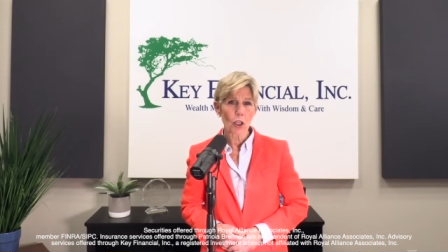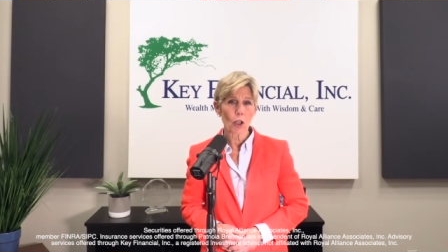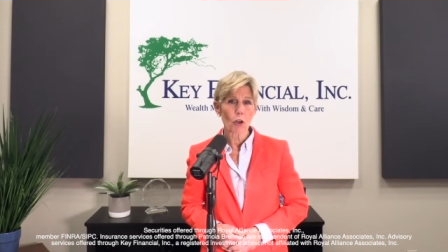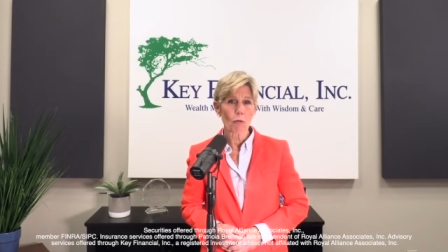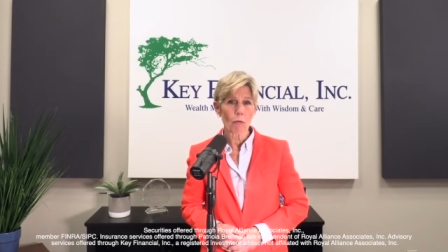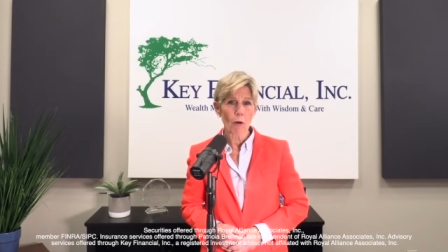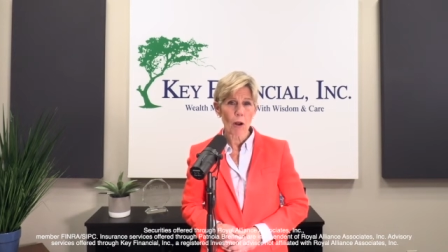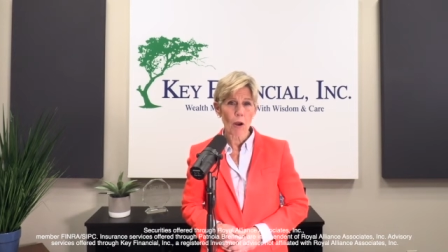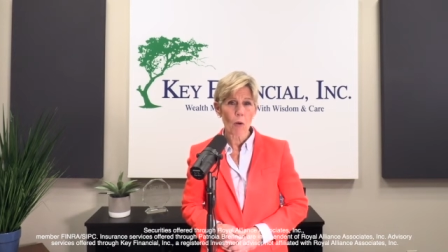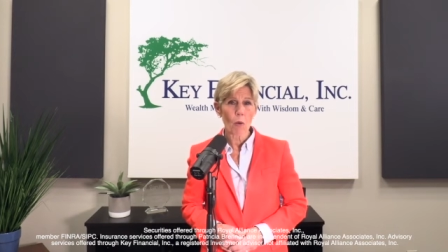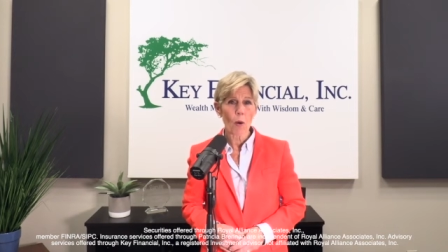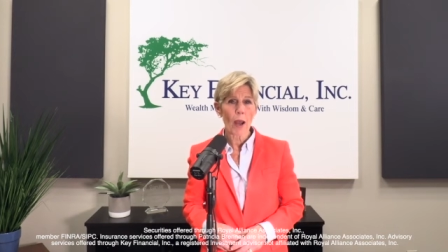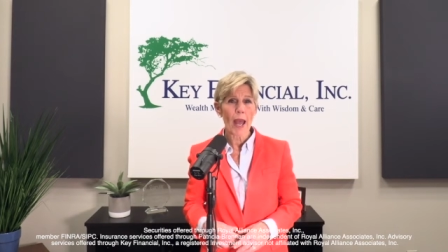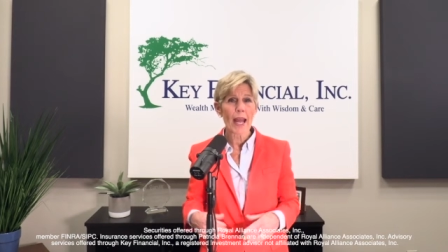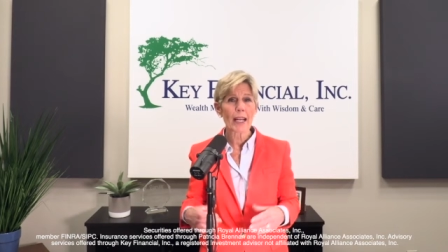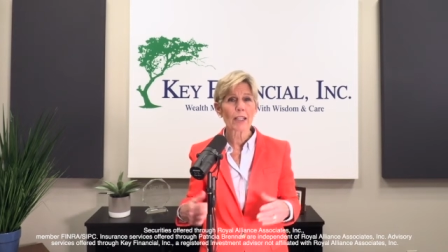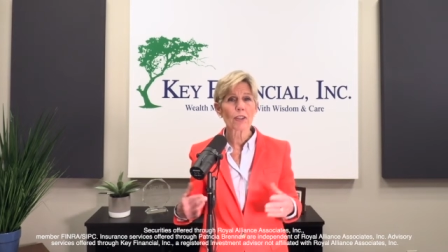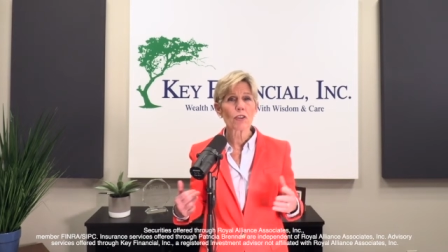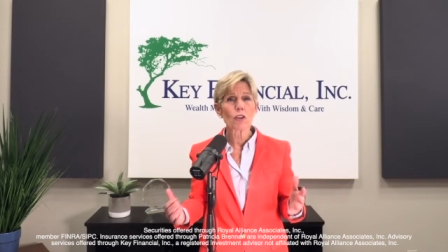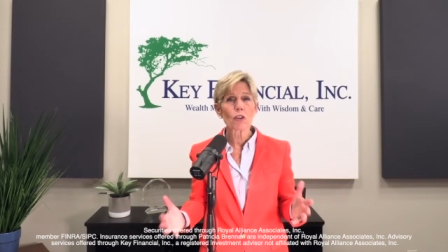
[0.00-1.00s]
grow,
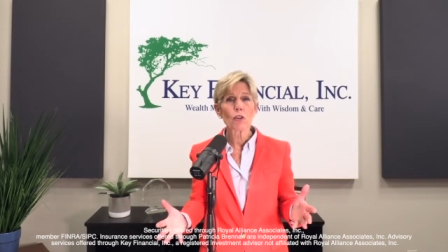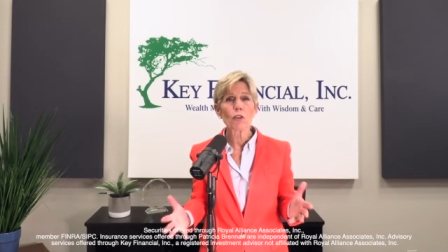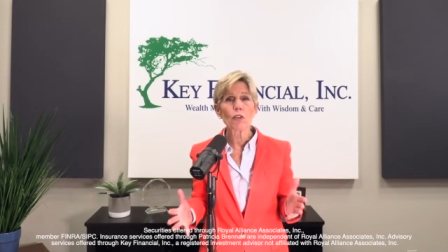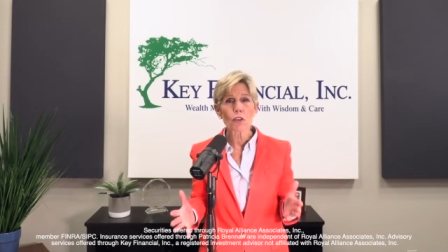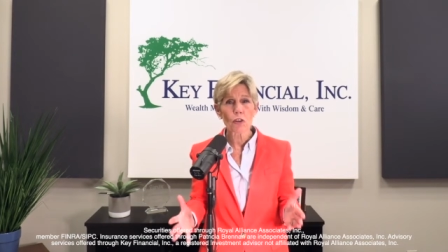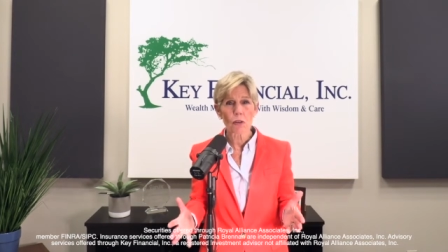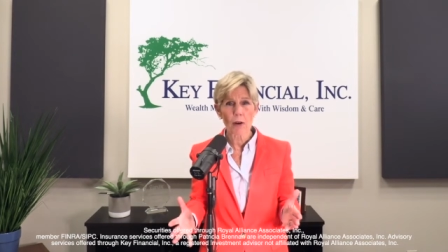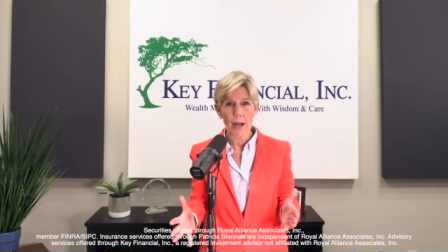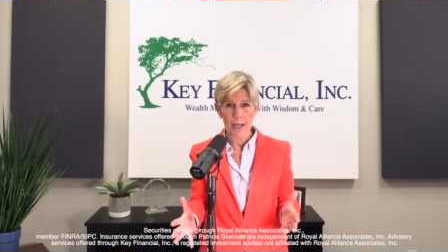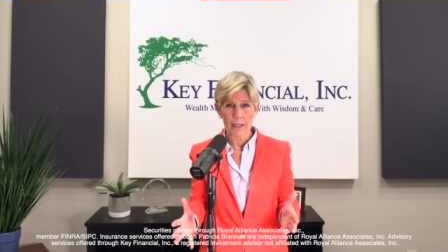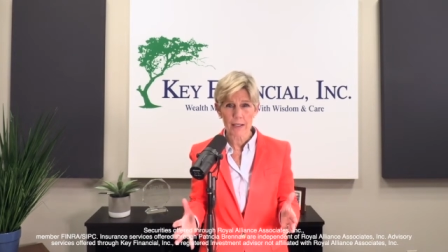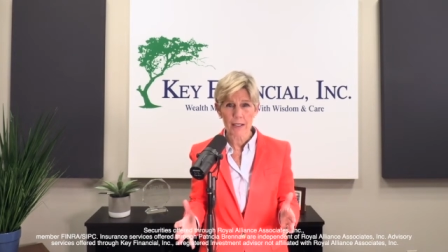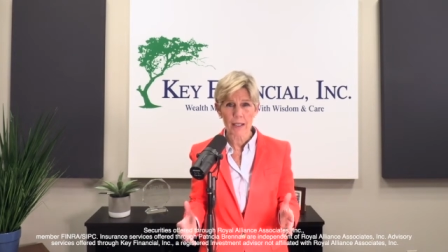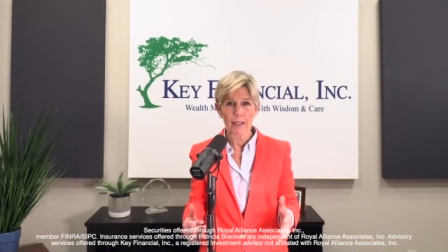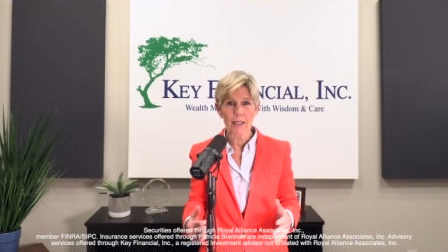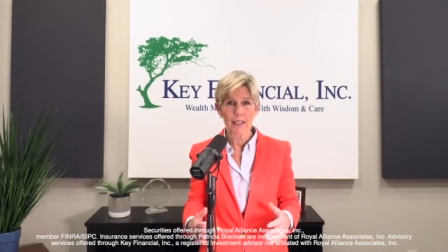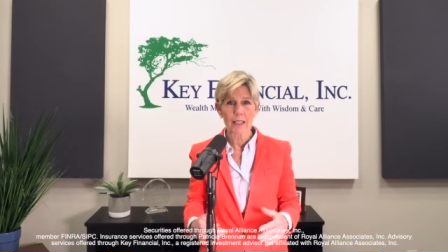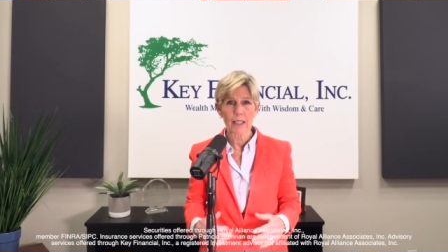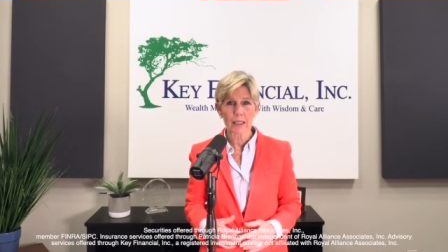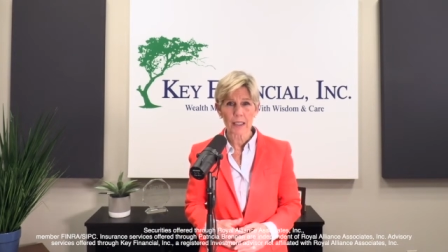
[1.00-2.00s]
and use your
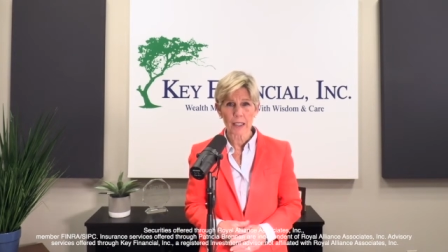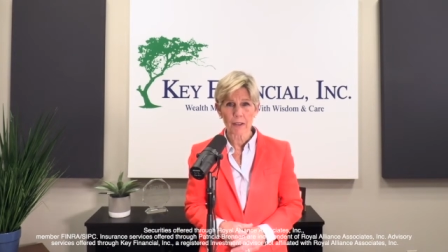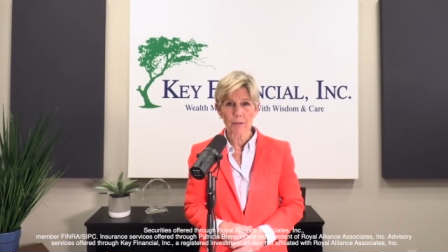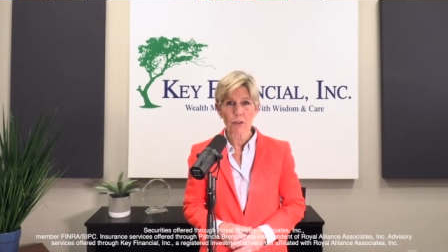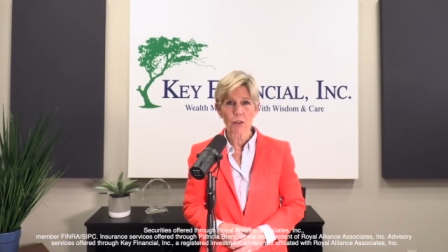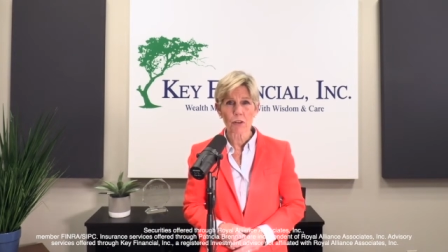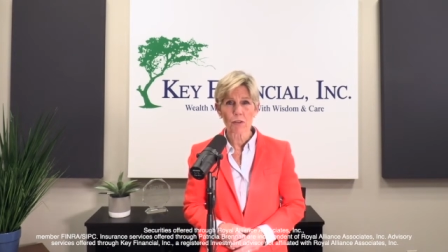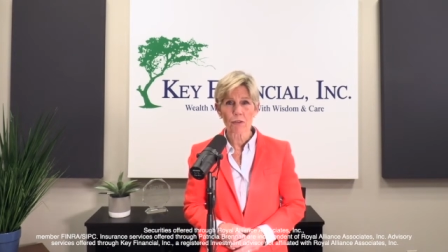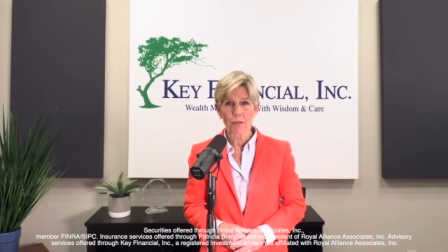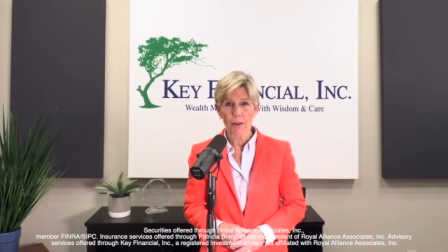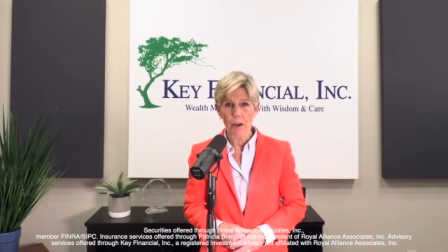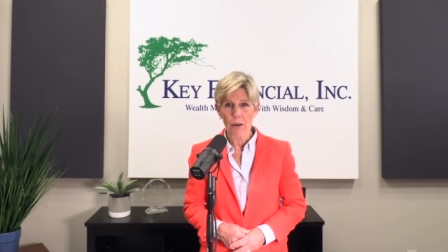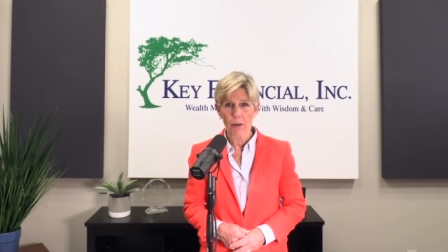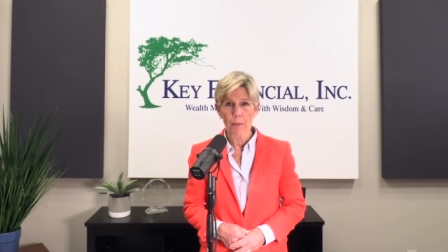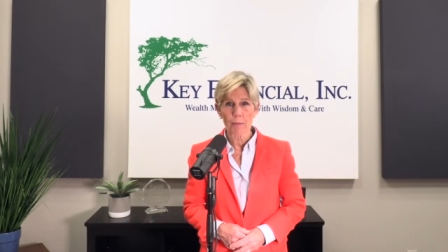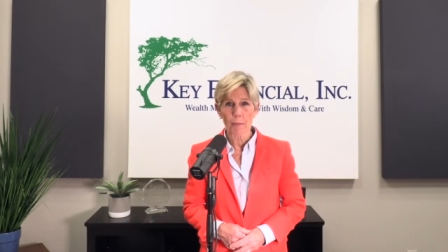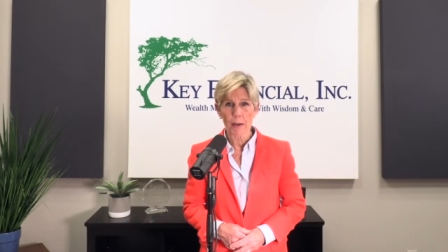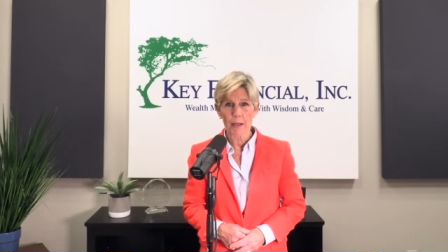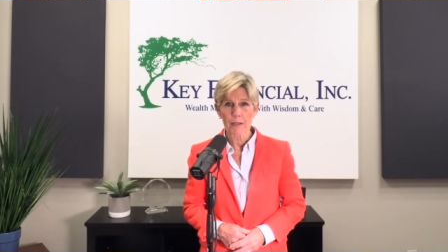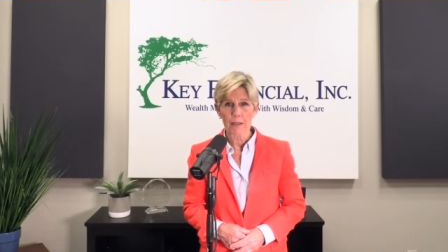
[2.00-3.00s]
assets to live your
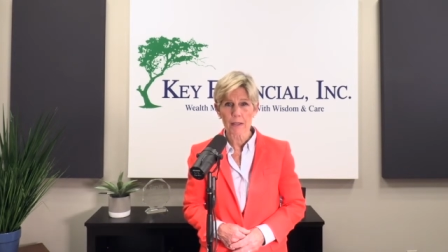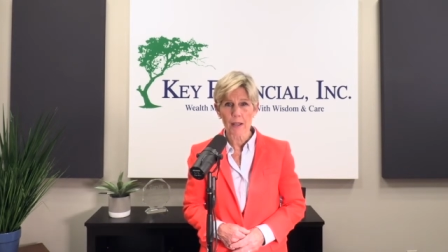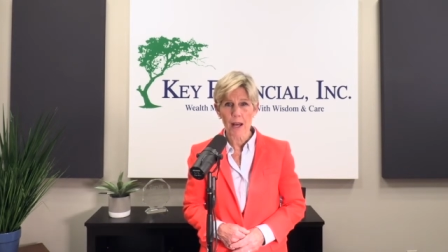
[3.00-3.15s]
very best